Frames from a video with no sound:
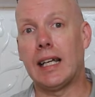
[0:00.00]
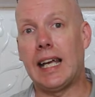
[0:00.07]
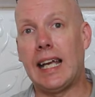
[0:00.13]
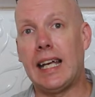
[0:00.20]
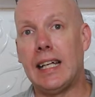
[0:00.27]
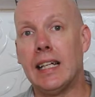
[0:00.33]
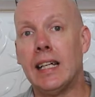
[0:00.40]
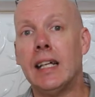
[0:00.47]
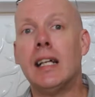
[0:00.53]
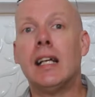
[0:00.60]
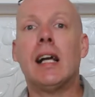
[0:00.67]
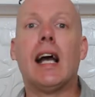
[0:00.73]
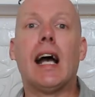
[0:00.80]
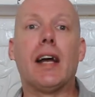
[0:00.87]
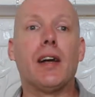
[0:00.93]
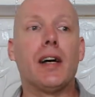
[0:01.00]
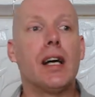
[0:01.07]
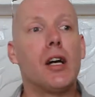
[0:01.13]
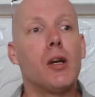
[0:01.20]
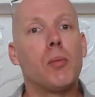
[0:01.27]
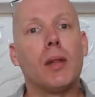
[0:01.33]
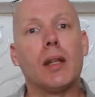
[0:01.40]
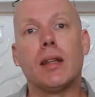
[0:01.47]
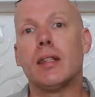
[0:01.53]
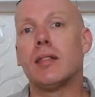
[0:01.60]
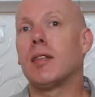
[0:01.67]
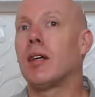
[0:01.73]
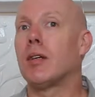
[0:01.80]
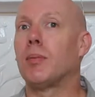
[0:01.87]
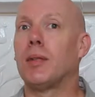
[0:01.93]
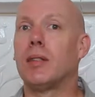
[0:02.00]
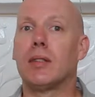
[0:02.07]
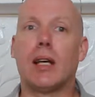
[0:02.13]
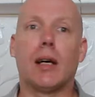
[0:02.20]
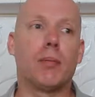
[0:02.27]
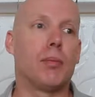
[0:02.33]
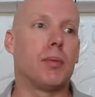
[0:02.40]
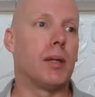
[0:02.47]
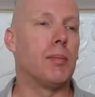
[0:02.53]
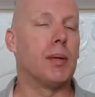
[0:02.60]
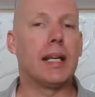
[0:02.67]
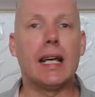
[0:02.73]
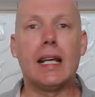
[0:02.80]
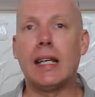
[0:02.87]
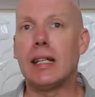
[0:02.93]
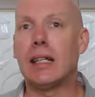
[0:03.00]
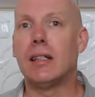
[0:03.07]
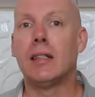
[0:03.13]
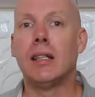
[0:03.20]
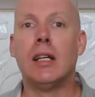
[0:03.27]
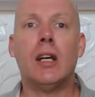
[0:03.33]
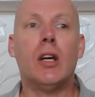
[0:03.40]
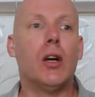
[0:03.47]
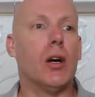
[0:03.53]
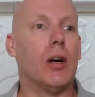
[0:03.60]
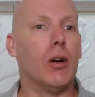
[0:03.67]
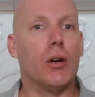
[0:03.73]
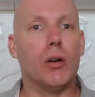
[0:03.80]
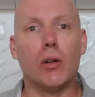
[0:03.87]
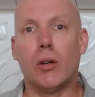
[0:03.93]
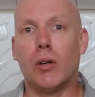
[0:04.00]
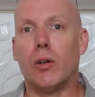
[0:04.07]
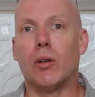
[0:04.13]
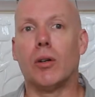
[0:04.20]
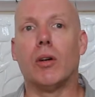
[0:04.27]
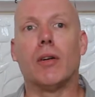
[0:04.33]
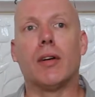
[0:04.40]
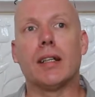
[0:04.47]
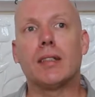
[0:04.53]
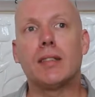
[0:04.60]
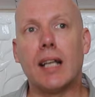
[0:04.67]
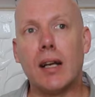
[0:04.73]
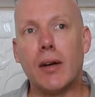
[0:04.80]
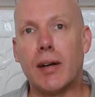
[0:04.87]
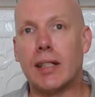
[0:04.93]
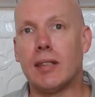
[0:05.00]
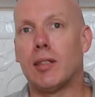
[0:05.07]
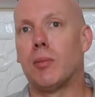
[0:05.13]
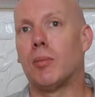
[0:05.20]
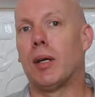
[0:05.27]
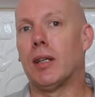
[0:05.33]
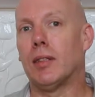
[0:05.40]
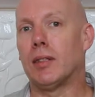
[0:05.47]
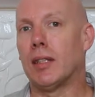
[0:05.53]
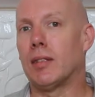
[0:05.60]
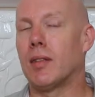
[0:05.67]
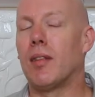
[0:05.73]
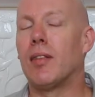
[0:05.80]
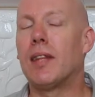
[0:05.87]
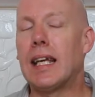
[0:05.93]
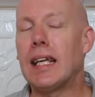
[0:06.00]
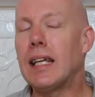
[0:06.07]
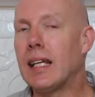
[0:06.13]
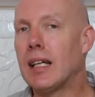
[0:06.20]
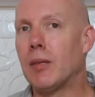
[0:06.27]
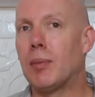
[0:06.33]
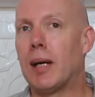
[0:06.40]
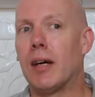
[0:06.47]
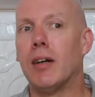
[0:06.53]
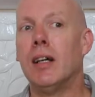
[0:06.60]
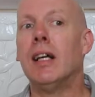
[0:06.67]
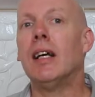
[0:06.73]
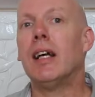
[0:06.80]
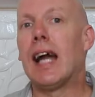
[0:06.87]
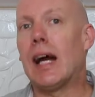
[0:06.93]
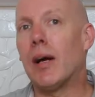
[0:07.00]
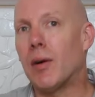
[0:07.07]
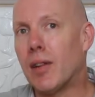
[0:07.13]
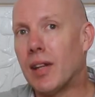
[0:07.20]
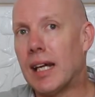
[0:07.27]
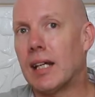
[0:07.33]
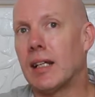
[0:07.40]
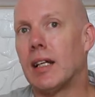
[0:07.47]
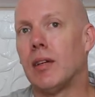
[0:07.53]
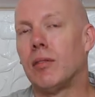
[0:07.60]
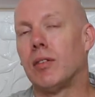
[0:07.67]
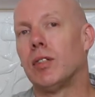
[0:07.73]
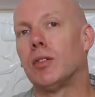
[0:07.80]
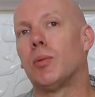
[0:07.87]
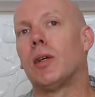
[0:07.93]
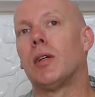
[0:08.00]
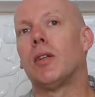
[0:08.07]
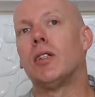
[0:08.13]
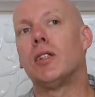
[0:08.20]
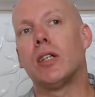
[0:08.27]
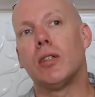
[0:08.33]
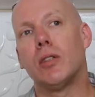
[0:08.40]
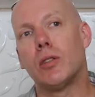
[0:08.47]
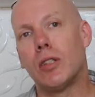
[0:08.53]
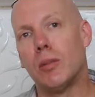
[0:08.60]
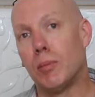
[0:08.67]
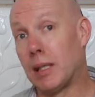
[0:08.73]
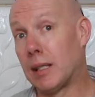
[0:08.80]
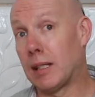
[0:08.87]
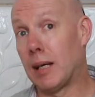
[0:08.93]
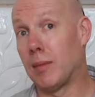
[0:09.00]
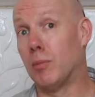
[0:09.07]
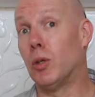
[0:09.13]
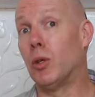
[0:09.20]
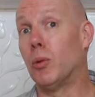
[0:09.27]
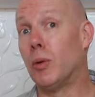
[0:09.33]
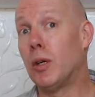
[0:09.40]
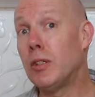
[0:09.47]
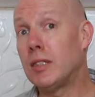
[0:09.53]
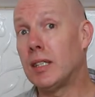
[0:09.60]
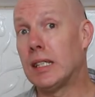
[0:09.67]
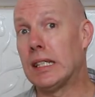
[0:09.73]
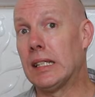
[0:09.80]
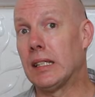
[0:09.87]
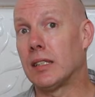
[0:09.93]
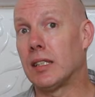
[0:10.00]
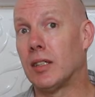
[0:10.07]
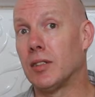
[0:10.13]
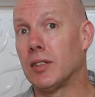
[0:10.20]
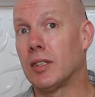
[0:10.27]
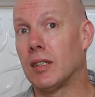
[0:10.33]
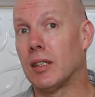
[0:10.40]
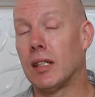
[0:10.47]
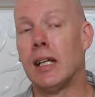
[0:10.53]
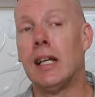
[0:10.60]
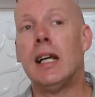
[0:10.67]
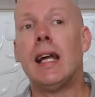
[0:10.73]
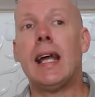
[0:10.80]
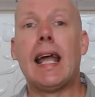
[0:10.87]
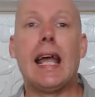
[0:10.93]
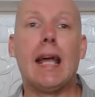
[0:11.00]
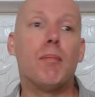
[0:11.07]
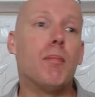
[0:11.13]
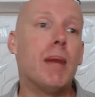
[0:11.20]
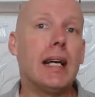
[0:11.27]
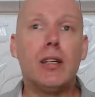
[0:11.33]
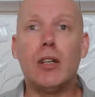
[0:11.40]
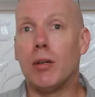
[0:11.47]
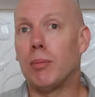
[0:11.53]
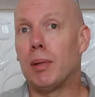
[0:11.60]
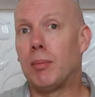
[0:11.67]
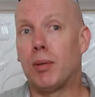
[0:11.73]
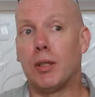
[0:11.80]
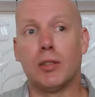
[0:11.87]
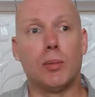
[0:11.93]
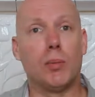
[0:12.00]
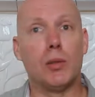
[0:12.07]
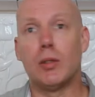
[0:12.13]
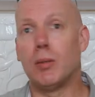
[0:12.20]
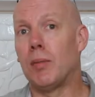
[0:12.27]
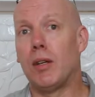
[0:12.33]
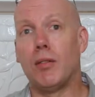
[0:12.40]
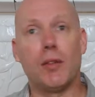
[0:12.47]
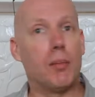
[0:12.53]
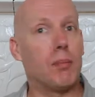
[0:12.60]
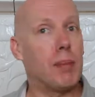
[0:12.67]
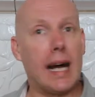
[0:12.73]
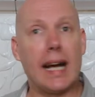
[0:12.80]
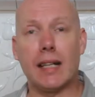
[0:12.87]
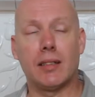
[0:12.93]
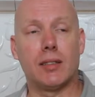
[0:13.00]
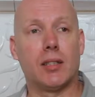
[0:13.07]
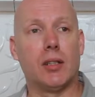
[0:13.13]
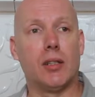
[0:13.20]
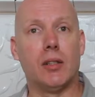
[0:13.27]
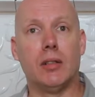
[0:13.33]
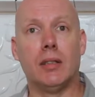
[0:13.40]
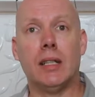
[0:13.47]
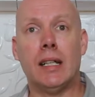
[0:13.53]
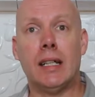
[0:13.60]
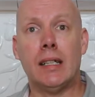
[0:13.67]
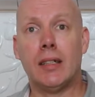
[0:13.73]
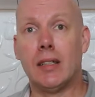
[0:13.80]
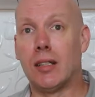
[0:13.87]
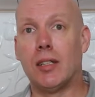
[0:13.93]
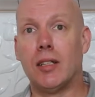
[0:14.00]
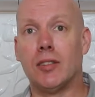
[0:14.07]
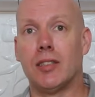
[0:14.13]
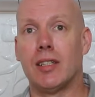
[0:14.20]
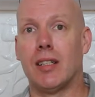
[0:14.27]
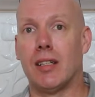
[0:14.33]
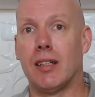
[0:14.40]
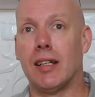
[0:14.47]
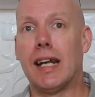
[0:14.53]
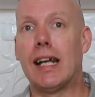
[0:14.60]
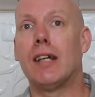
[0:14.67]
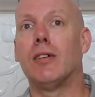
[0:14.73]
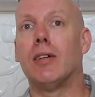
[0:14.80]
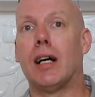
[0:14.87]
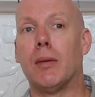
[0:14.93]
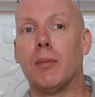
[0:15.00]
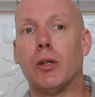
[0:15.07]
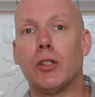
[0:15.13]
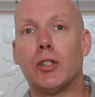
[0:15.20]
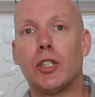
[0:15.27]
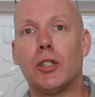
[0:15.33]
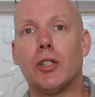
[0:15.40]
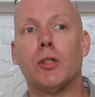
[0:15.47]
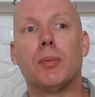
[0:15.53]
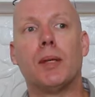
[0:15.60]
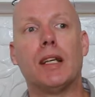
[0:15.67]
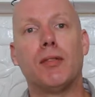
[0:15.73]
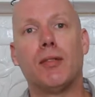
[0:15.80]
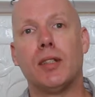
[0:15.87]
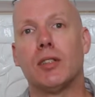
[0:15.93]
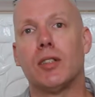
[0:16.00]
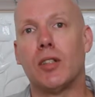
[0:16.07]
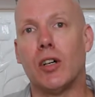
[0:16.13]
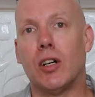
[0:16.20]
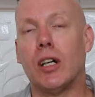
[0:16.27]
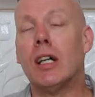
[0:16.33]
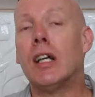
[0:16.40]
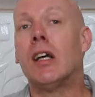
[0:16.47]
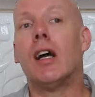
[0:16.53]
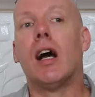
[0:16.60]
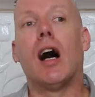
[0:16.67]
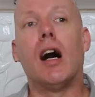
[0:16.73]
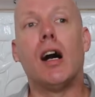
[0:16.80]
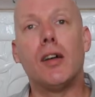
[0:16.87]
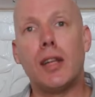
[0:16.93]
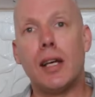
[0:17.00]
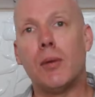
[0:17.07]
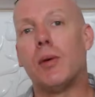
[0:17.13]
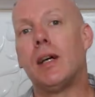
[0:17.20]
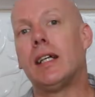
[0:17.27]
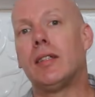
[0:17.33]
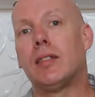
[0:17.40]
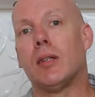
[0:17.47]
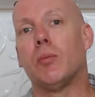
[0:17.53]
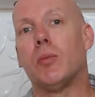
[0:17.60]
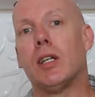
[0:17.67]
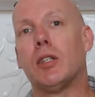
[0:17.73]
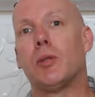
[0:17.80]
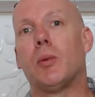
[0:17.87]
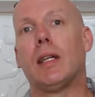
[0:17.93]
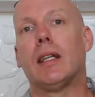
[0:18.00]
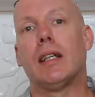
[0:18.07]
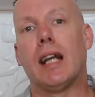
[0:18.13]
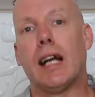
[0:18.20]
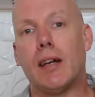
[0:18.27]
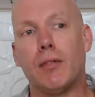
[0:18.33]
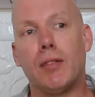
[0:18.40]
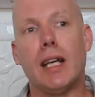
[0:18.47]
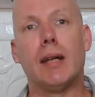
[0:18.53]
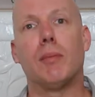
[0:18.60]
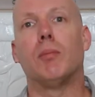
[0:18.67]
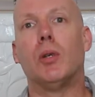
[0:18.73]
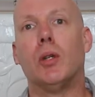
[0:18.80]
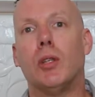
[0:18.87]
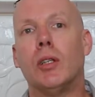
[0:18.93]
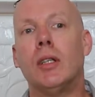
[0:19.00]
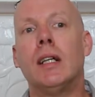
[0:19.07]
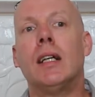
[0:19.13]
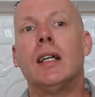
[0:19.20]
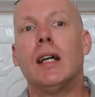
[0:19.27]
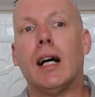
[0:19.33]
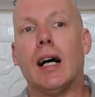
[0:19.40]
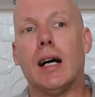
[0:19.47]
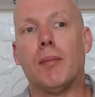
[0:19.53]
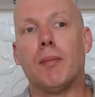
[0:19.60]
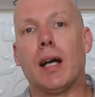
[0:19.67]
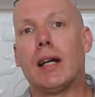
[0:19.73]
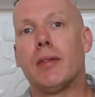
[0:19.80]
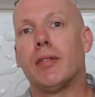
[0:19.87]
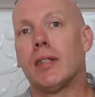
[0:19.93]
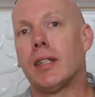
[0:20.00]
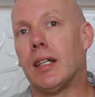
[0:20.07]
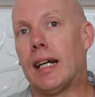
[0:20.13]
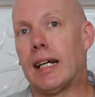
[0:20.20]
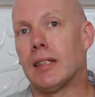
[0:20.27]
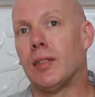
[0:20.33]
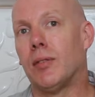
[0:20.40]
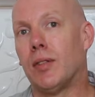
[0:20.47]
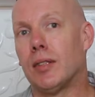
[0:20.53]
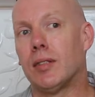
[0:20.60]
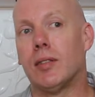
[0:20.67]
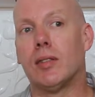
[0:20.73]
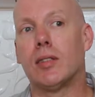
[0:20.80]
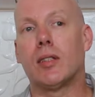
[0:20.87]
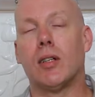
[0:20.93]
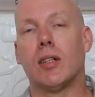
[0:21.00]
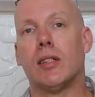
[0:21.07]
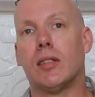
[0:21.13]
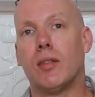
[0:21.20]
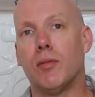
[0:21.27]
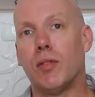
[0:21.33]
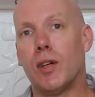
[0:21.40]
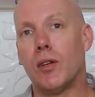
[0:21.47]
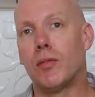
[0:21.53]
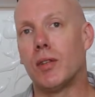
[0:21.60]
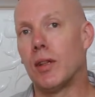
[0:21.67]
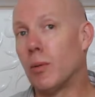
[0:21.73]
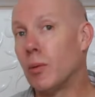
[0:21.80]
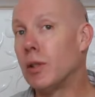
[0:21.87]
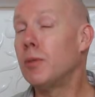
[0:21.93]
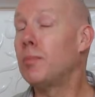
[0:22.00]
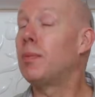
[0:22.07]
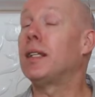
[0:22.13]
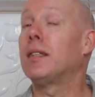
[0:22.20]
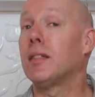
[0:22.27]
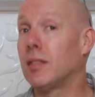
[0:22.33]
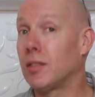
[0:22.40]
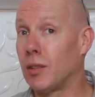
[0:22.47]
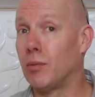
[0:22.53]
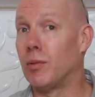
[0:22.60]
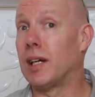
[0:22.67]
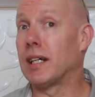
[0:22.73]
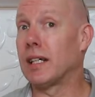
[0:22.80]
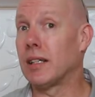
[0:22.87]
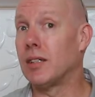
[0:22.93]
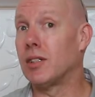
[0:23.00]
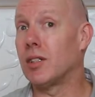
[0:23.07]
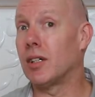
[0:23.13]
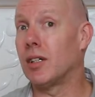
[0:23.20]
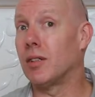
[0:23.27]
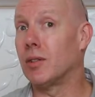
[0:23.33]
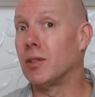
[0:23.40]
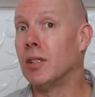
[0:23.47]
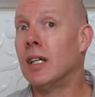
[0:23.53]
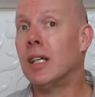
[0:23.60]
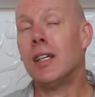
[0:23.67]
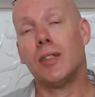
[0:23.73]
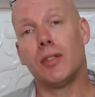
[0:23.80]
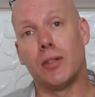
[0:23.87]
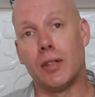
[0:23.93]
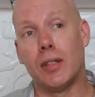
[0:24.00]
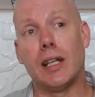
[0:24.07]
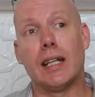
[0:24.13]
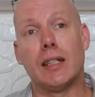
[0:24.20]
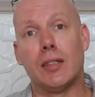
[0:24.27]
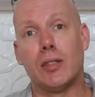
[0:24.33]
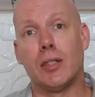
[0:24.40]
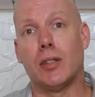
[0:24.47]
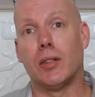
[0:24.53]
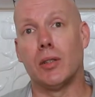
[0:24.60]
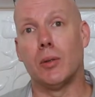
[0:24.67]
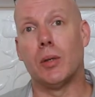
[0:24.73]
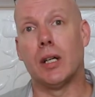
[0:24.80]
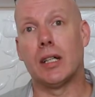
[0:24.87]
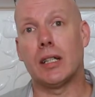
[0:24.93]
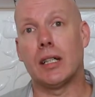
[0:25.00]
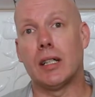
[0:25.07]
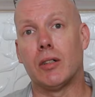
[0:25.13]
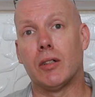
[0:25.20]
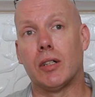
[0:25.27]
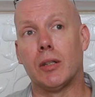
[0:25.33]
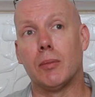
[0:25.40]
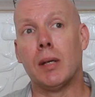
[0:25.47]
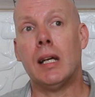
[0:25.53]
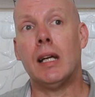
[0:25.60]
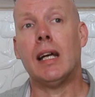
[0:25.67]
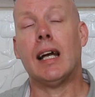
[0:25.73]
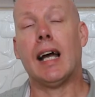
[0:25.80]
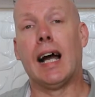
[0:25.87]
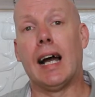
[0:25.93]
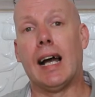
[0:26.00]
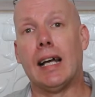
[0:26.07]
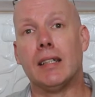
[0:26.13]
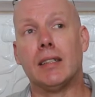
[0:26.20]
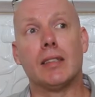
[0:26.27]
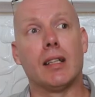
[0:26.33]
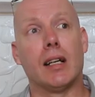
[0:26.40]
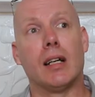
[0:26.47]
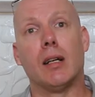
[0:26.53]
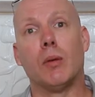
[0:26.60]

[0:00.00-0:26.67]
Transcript: key. And I hope that this opens up the beginning or accelerates a process of thinking about how at that level as well the journal can become more rooted in the continent. It may not be possible to move it back to the continent now, I'm not sure, but if it's not, are there ways in which we can have yet more African activists and scholars involved in the real business of running the journal through the editorial working group, and